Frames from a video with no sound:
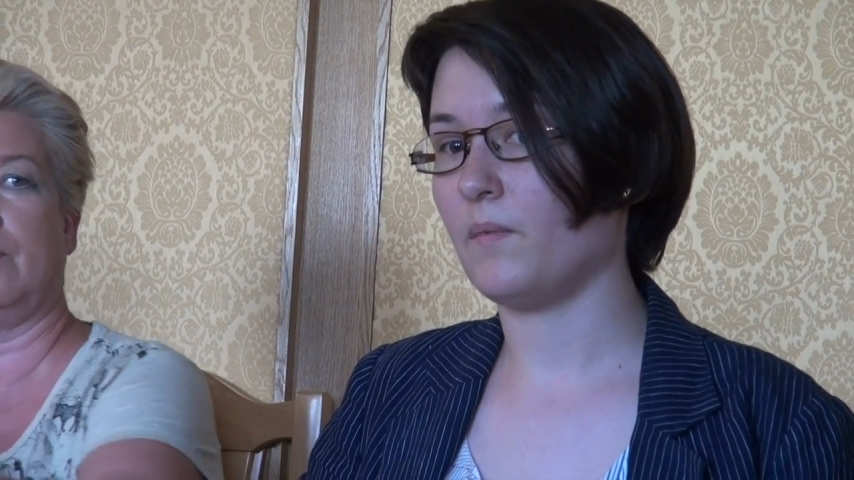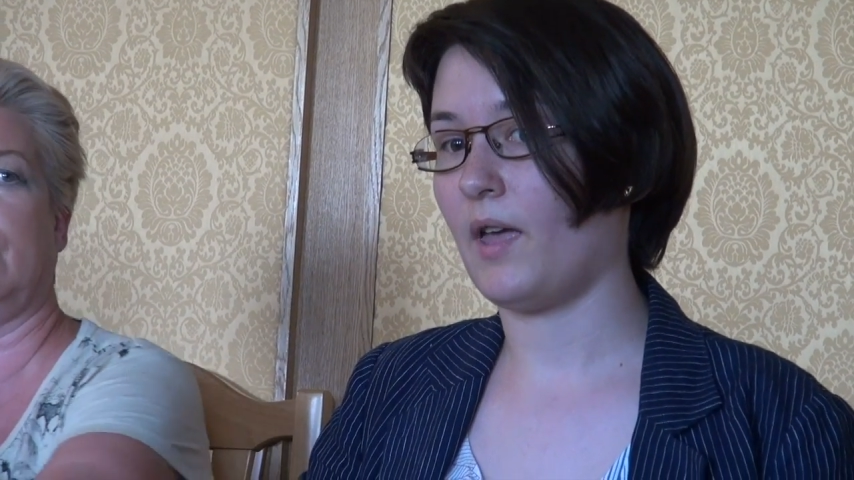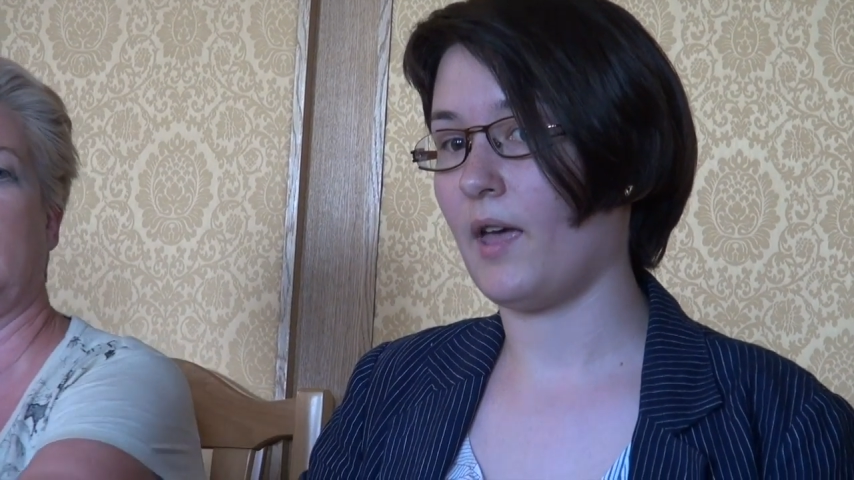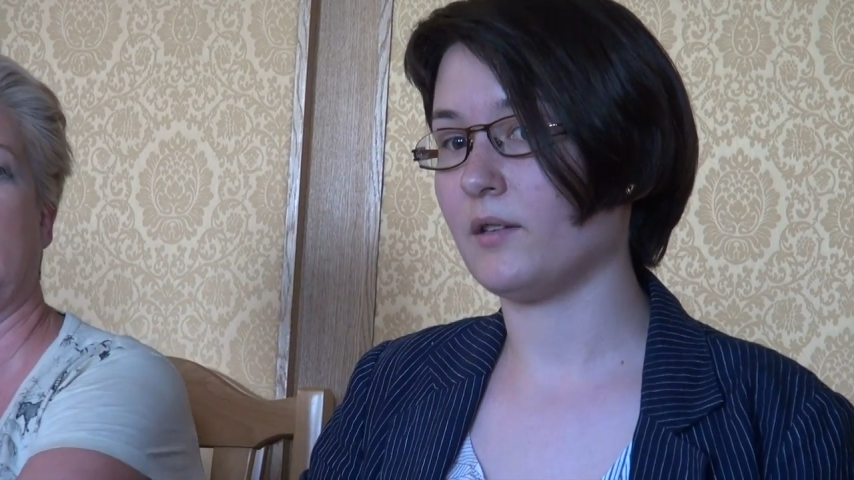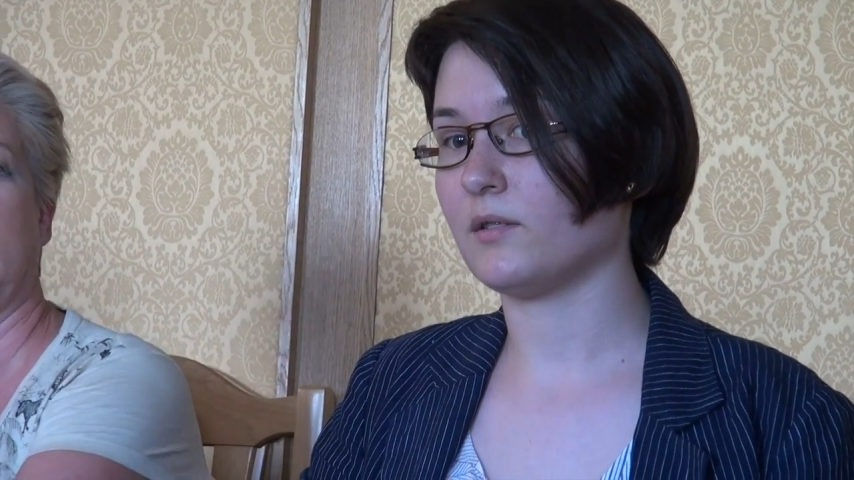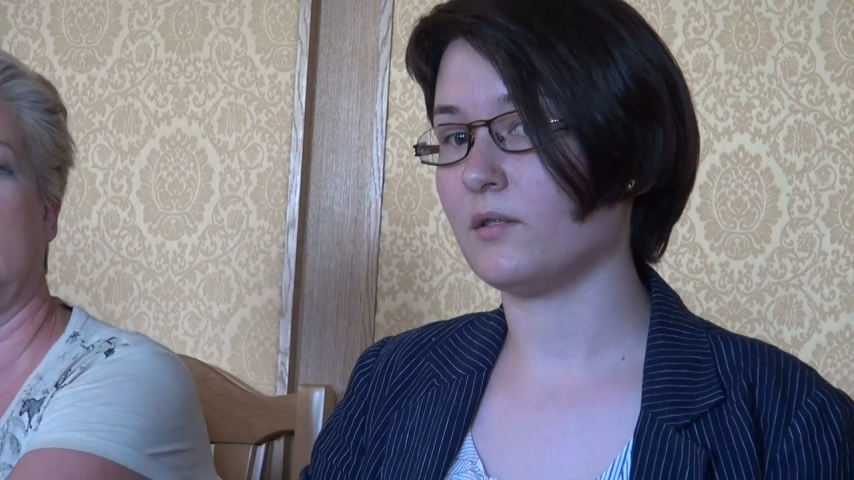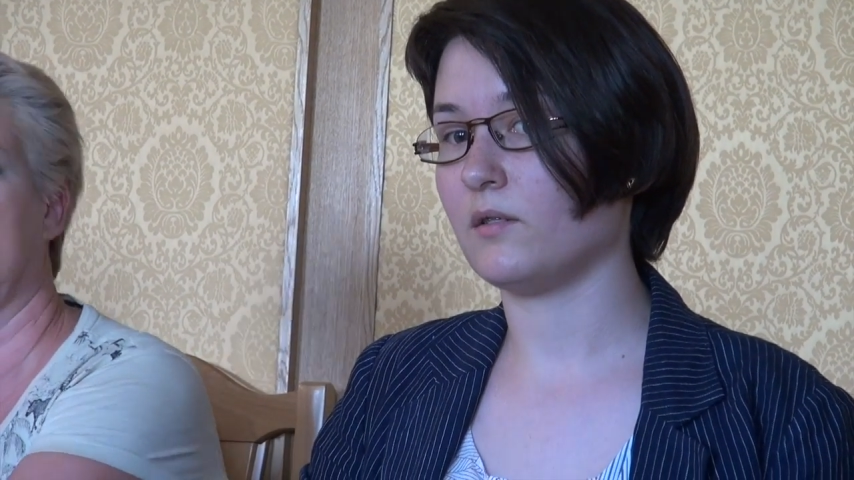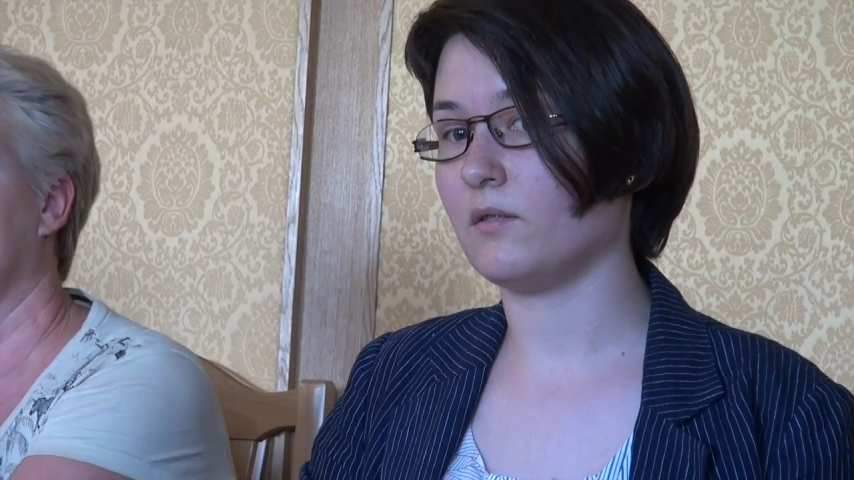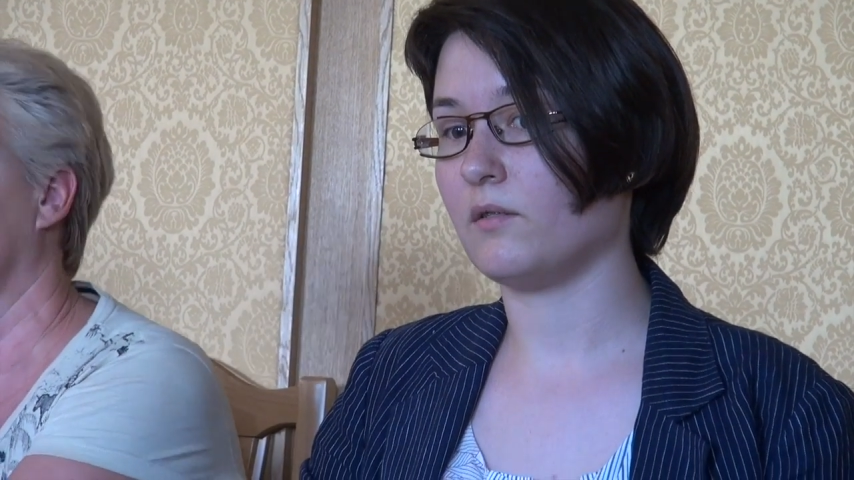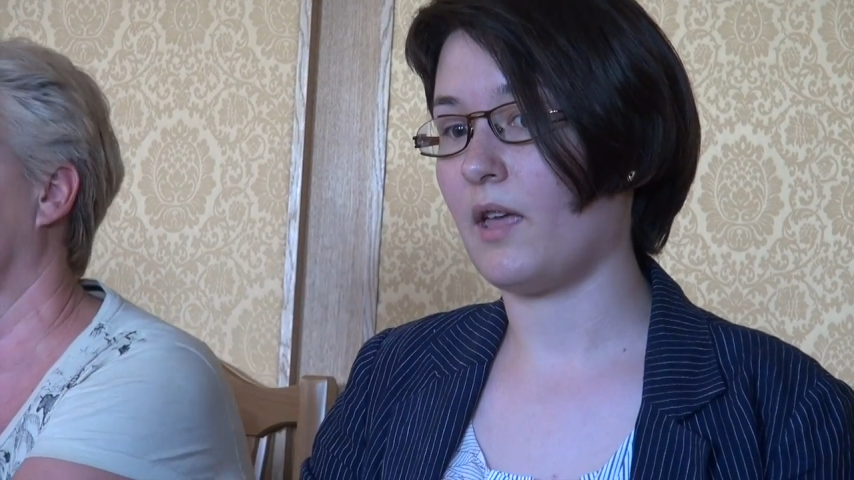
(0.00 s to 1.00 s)
And
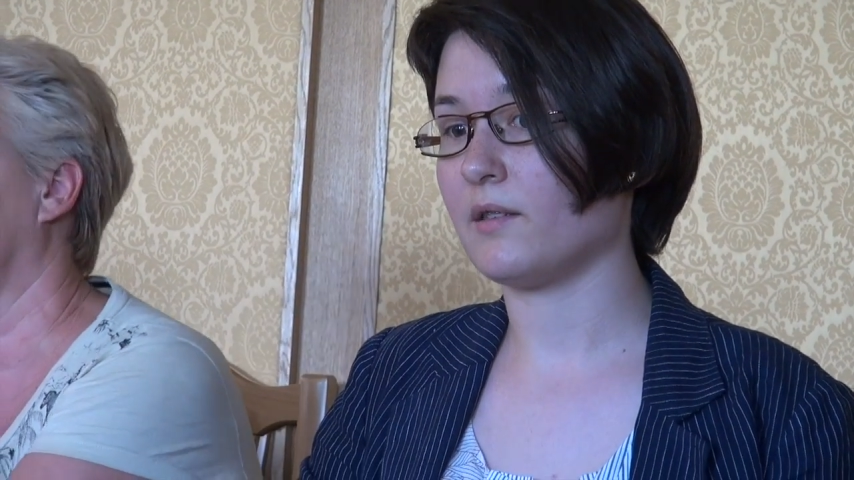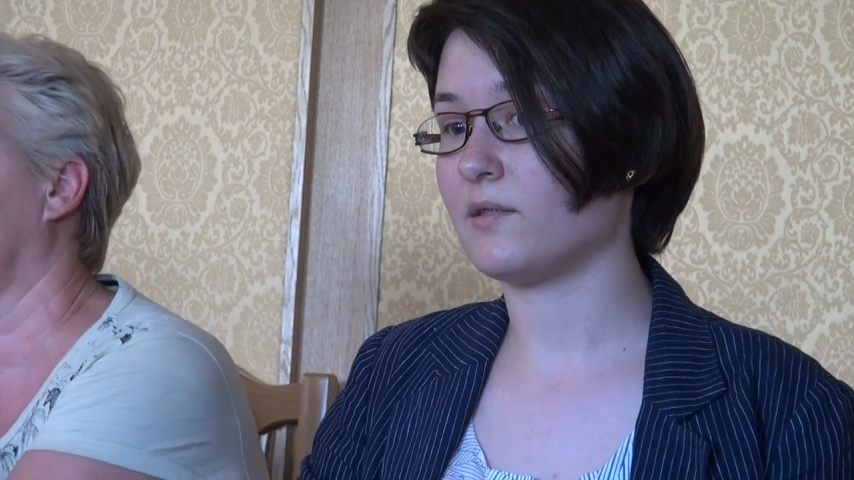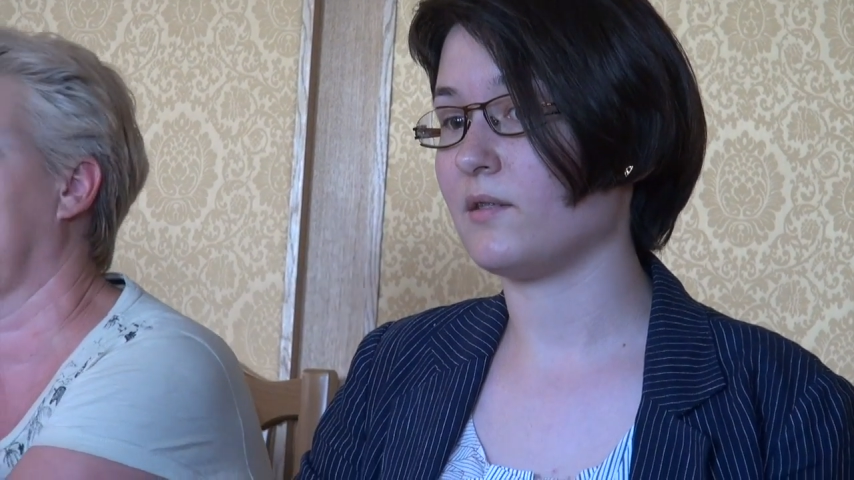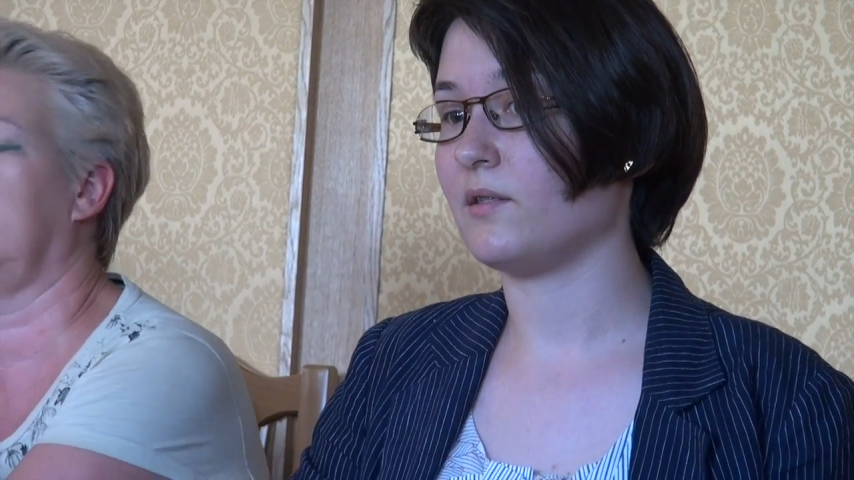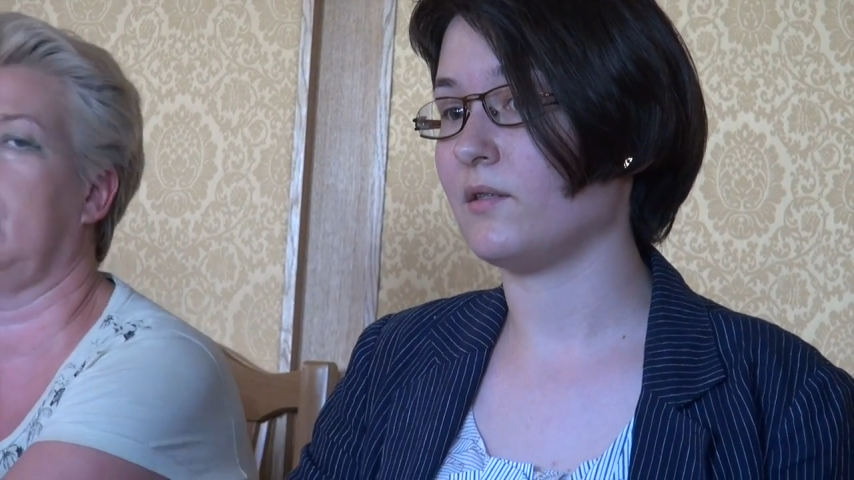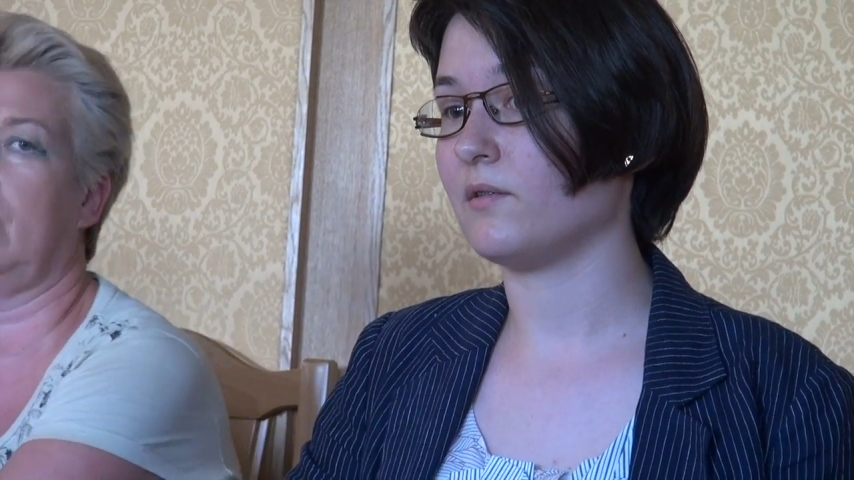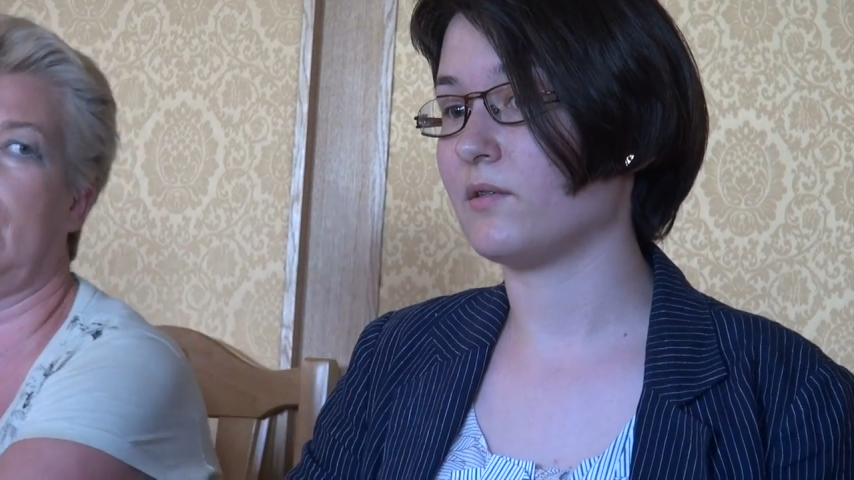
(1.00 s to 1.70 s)
as a